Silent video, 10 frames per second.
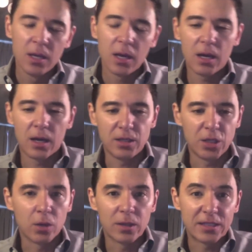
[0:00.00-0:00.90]
uh, you
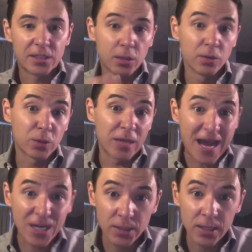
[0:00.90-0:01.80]
know, it slows
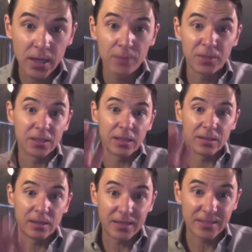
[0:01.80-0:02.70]
reaction time, it,
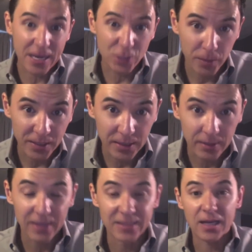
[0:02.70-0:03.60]
it, exacerbates
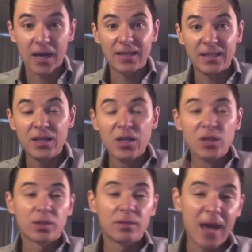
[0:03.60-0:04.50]
anxiety.
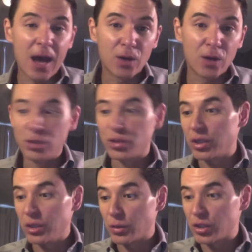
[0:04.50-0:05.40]
So now you,
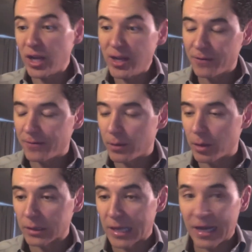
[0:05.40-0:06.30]
you were checking your phone
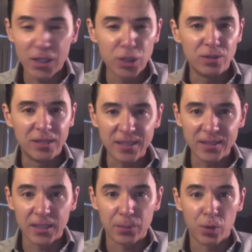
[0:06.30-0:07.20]
all night, you didn't
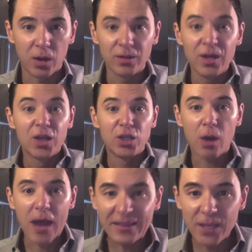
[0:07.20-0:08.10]
sleep well,
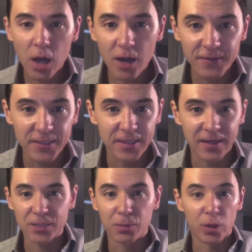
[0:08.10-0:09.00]
you're at the office the
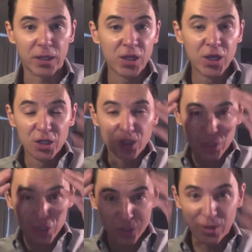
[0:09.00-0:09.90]
next morning, you're
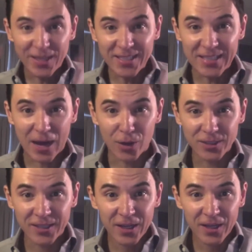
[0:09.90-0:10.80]
stressed
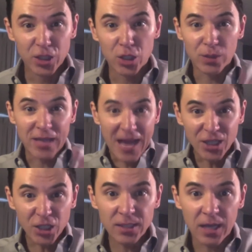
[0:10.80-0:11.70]
out, your
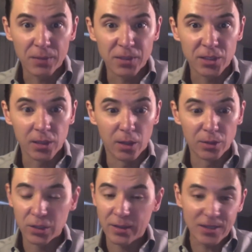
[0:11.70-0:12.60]
reaction time is
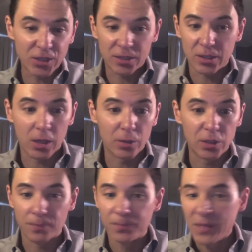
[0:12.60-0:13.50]
slowed, so that just, you know, you're